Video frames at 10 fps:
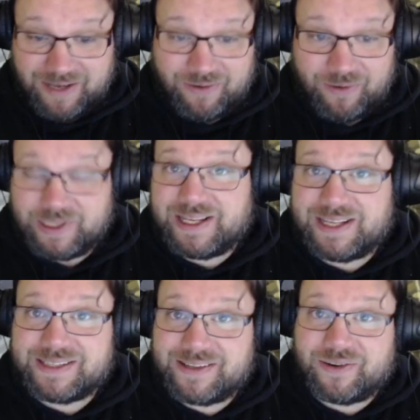all the
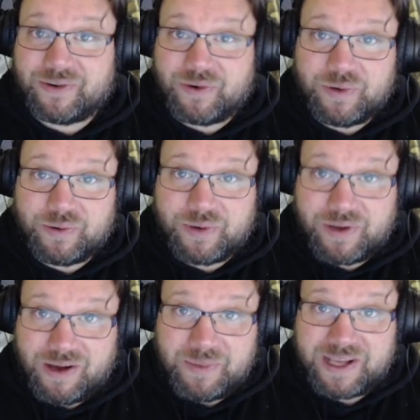tasks that are going to
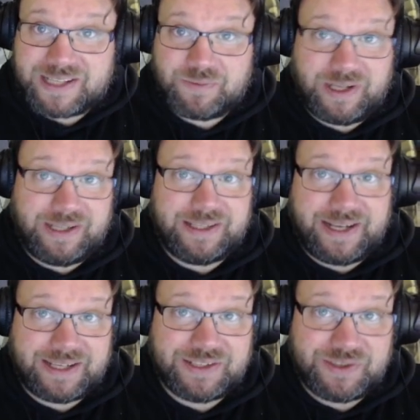come as well in the
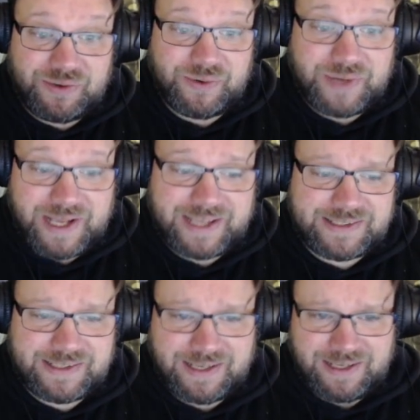next 2
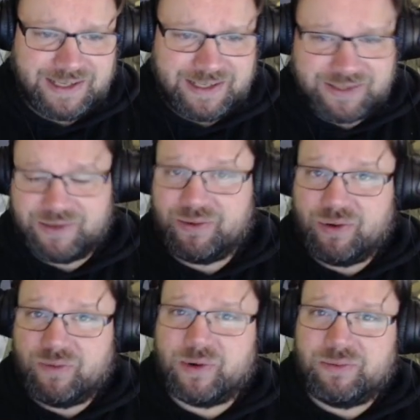days. So
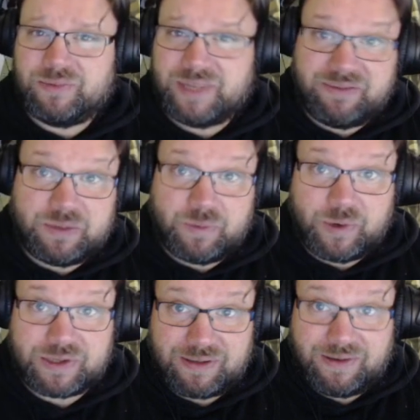overall the event
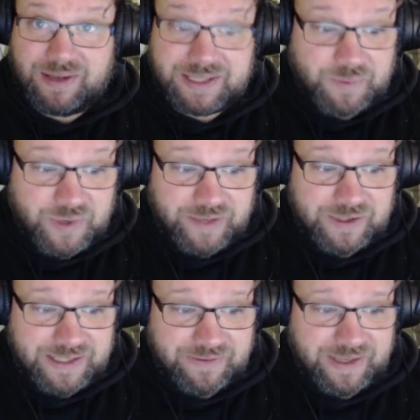works like the
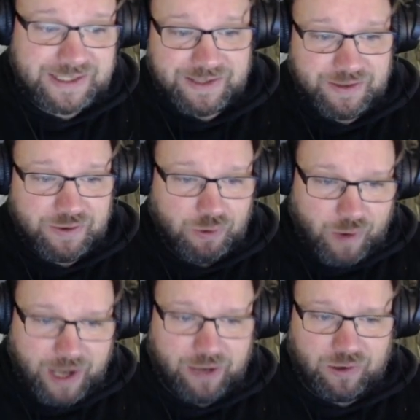previous events.
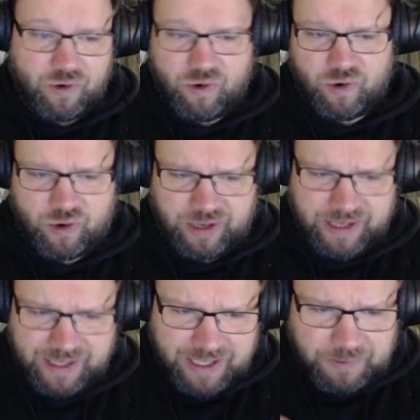Rattlegore.
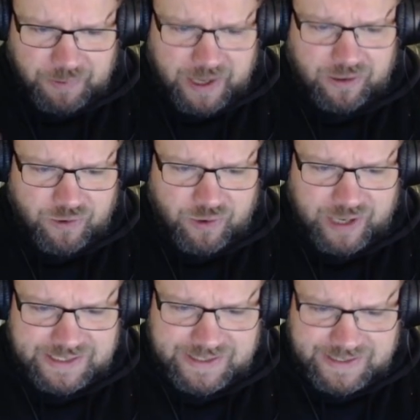Rattlegore
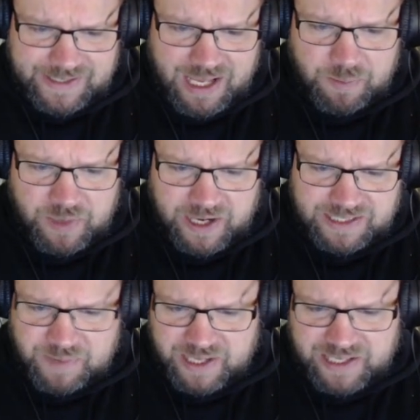has escaped and
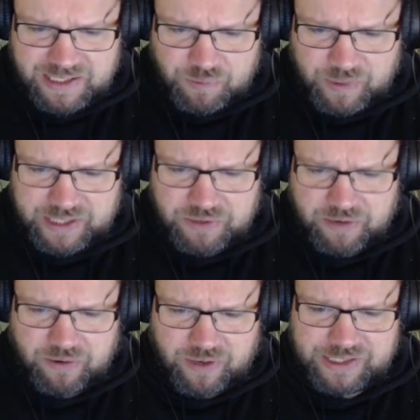is making its way to
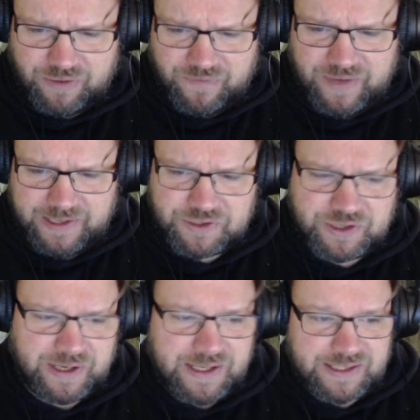terrorize your
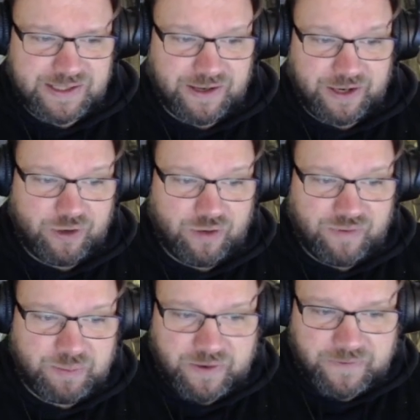village starting on
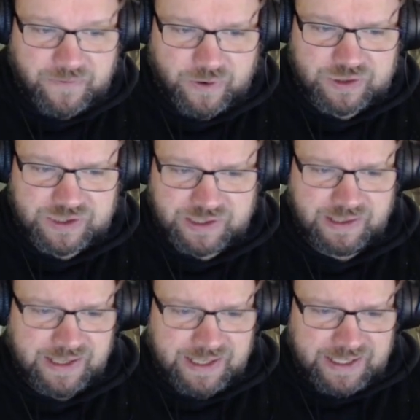November 1st.
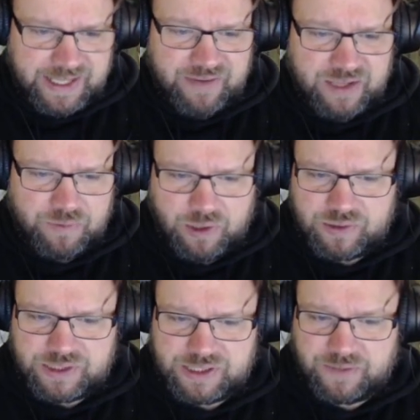The event will
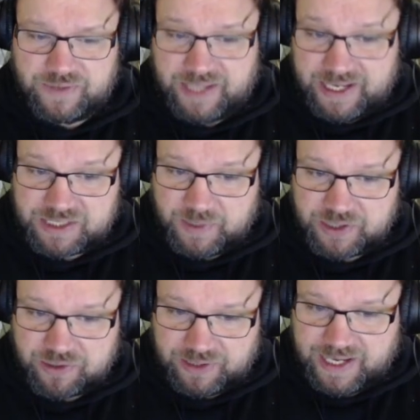consist of 10
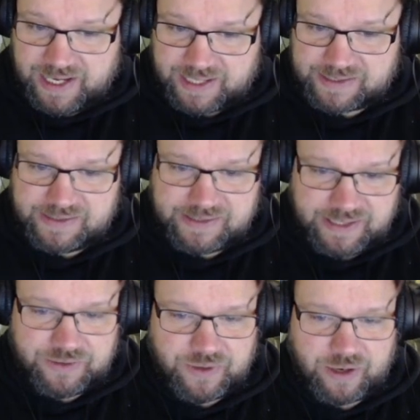special tasks
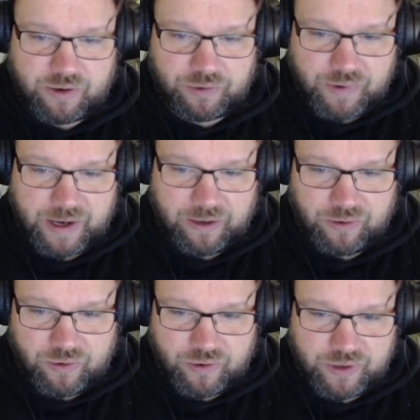centered around
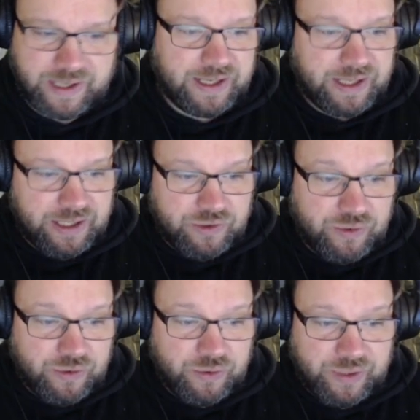Rattlegore.
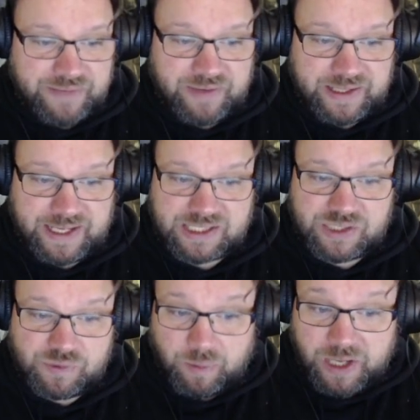2 new event
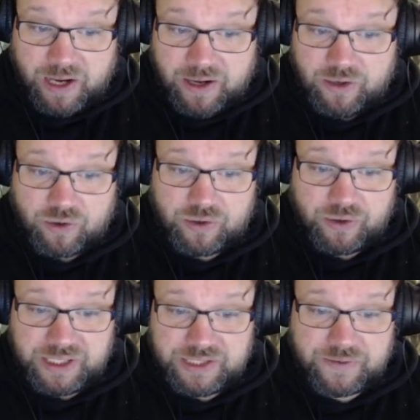tasks will be unlocked
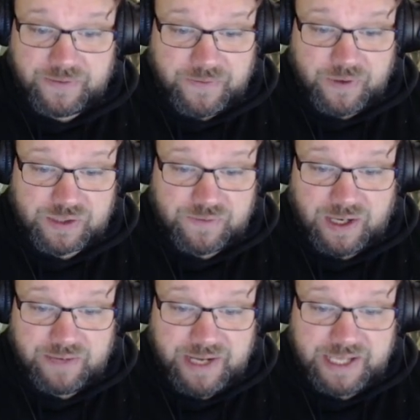on each of the first
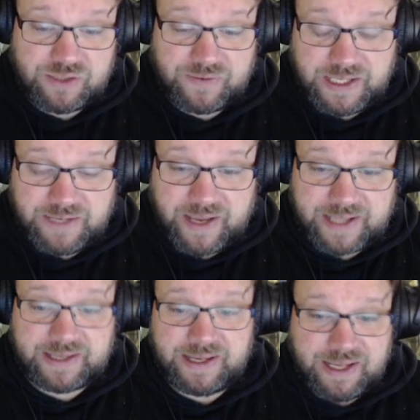5 days of the
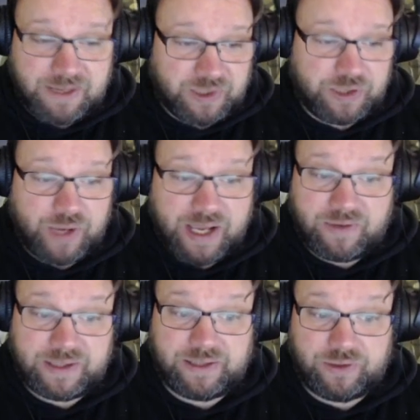event, but you have
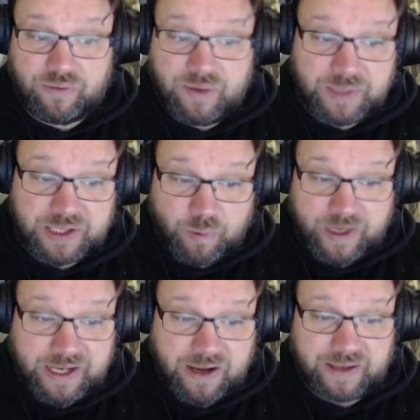until November
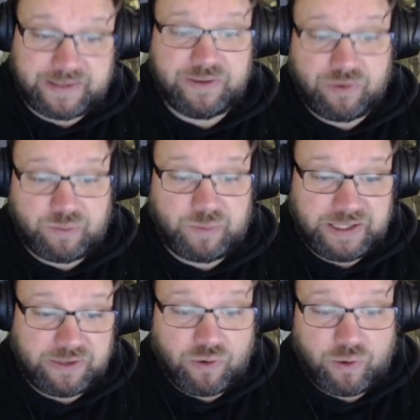29th to
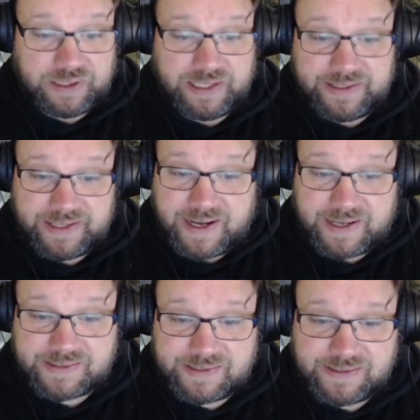complete all 10
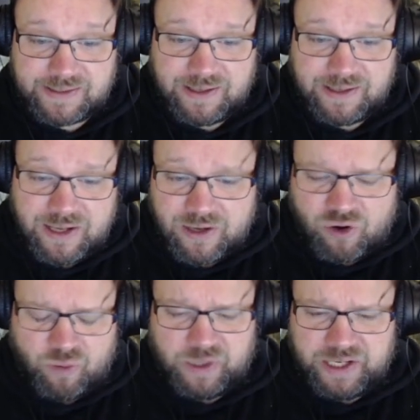tasks.
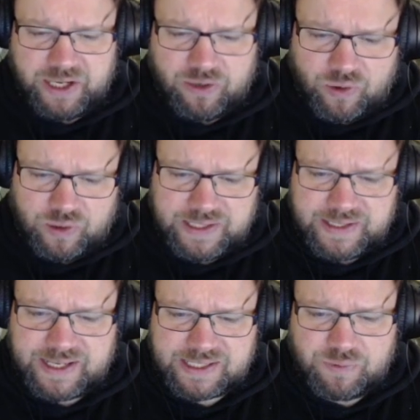Completing all 10
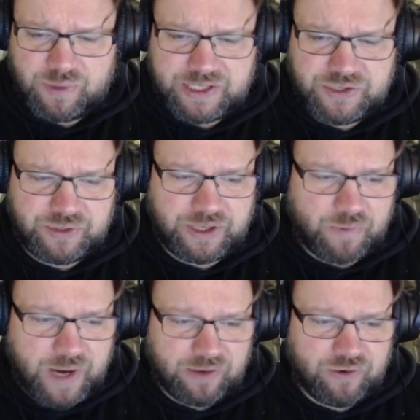tasks will get you the
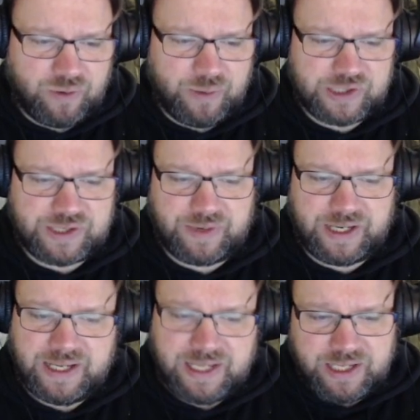Rattlegore
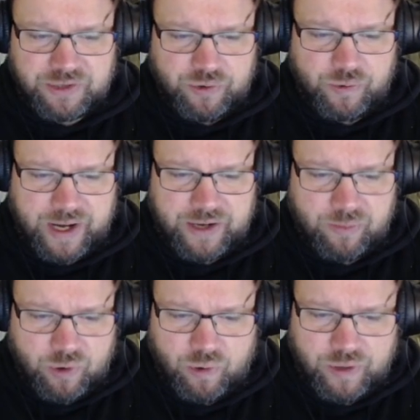Mercenary, 2
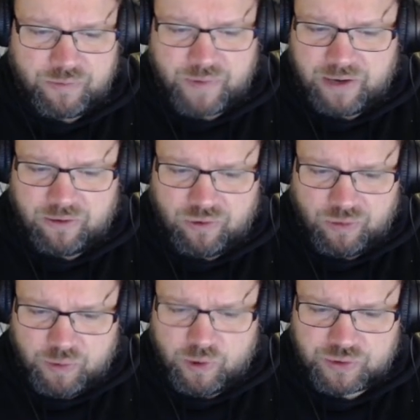random golden
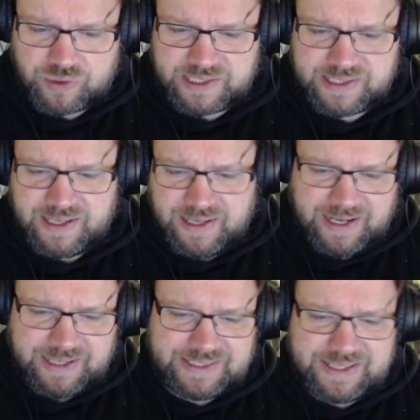Rattlegore portraits,
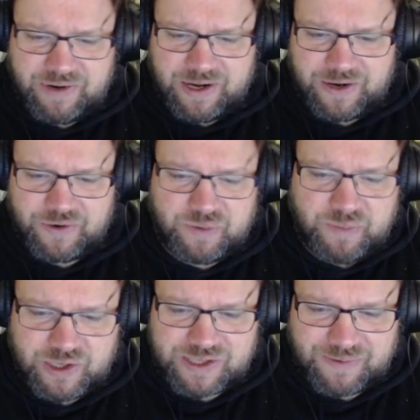and 700
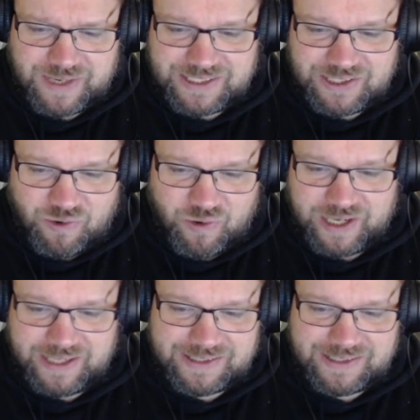Mercenaries
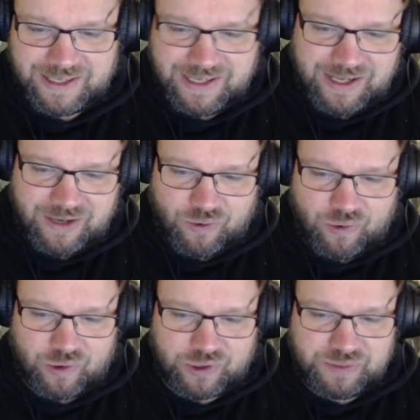coins.
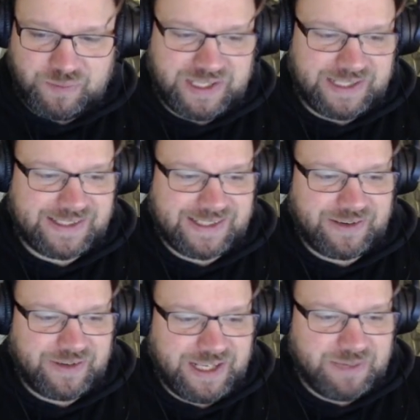Orcs, beasts
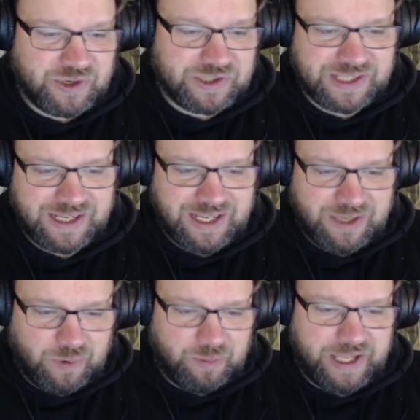and demons
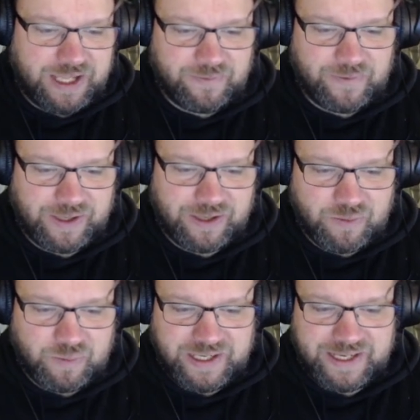will be helpful in
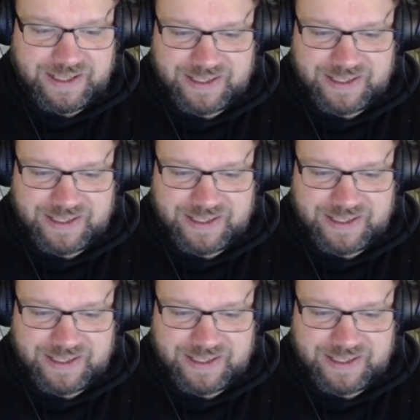completing